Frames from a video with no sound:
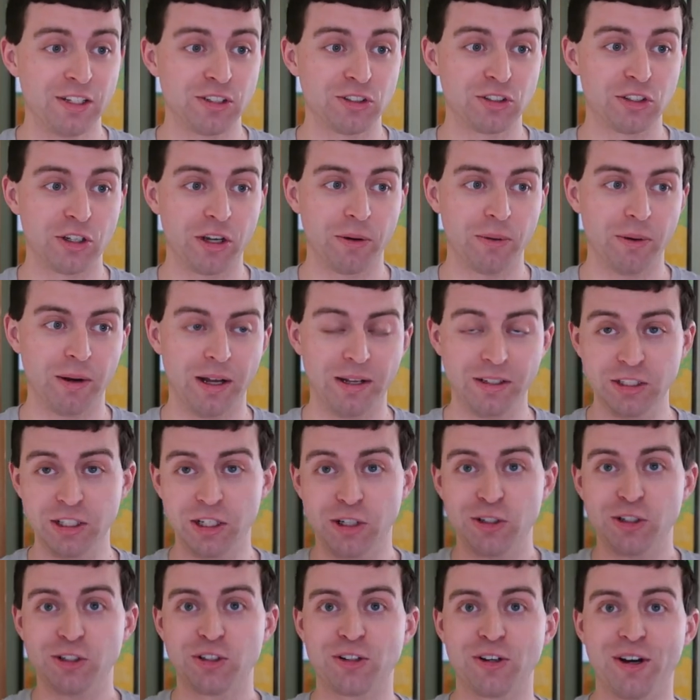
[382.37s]
So, you
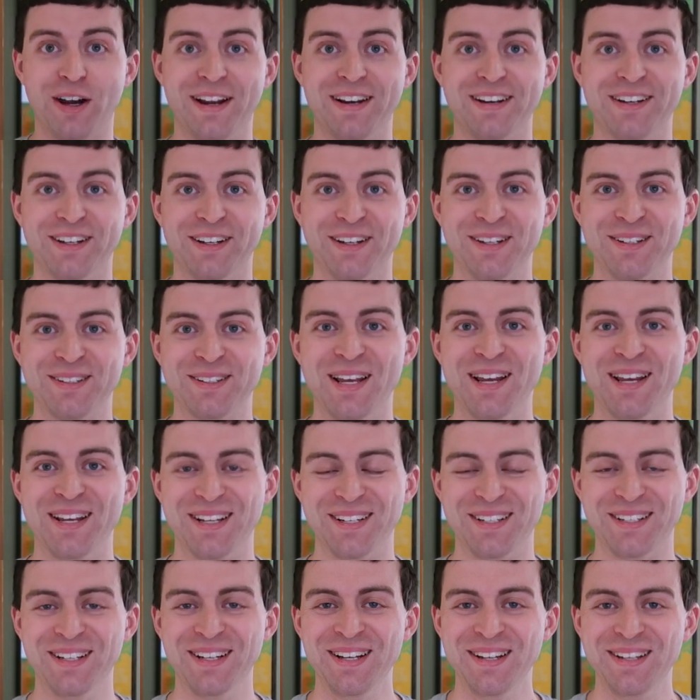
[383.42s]
know, just trying to
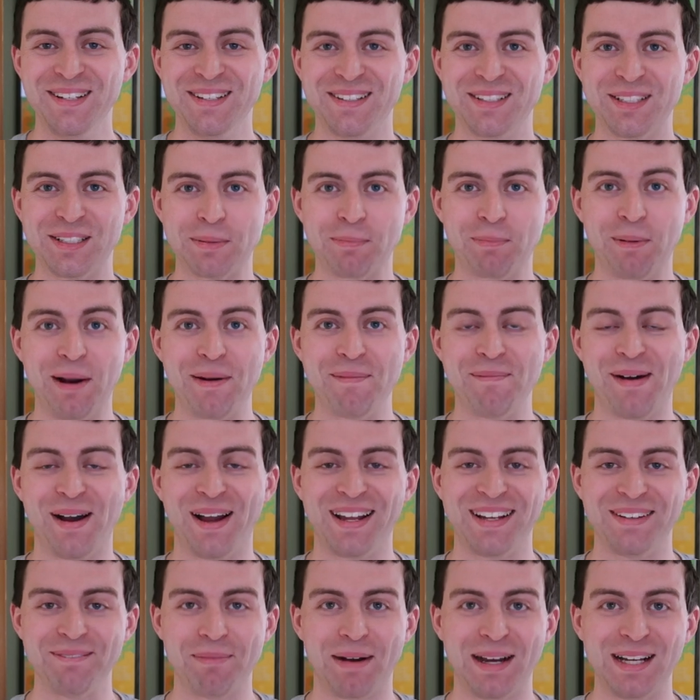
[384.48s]
spread
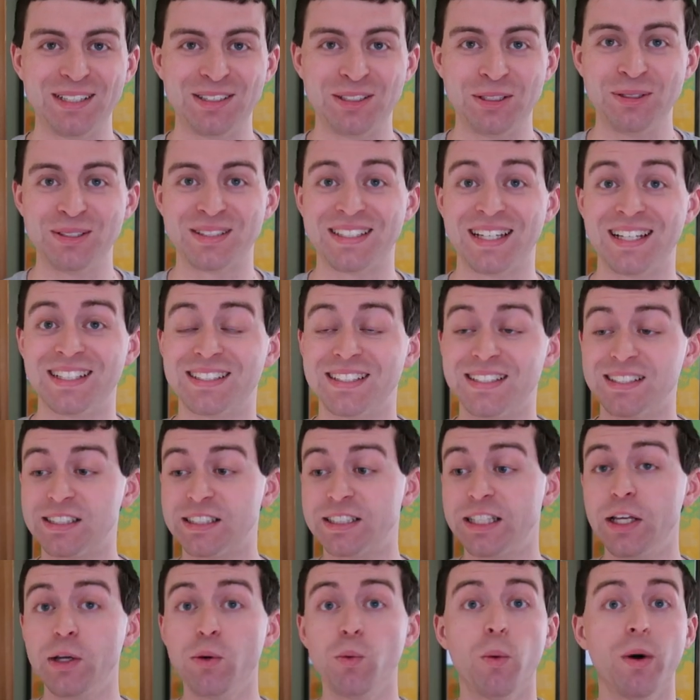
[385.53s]
my two cents and
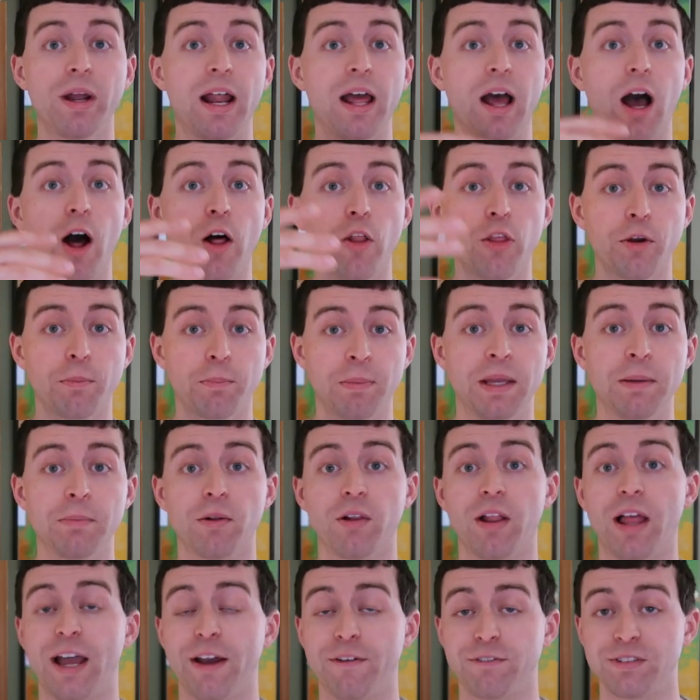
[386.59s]
see what other
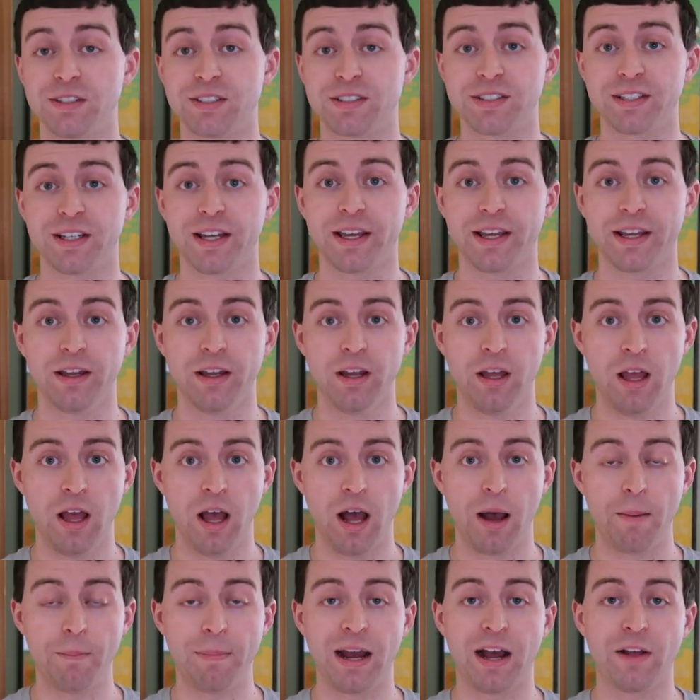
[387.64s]
people have to say
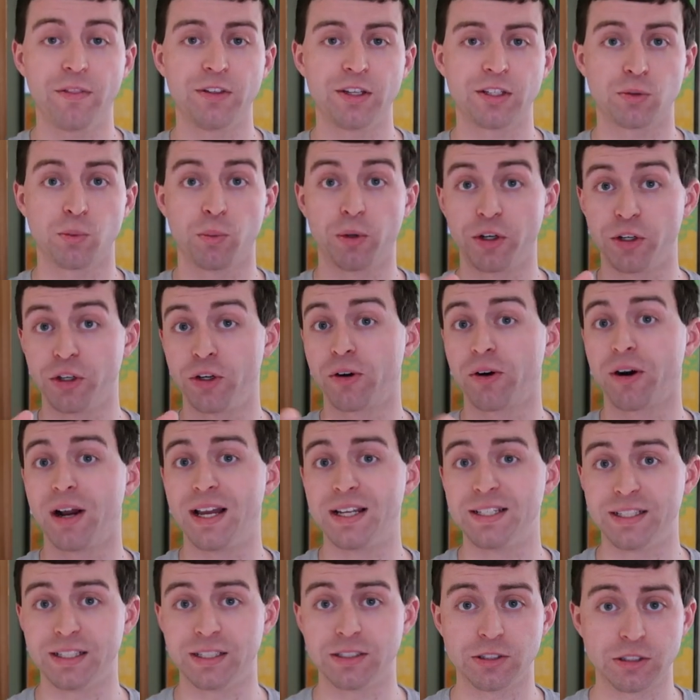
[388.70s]
about this. What are your
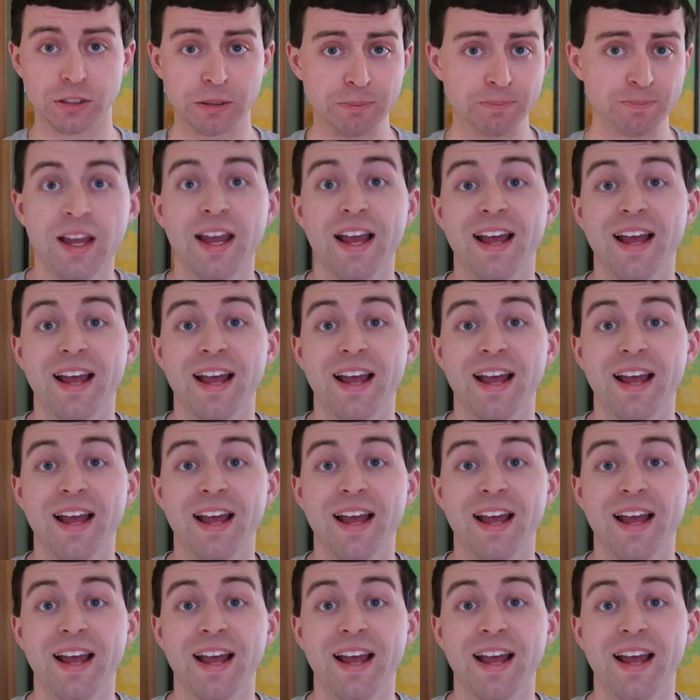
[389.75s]
ideas?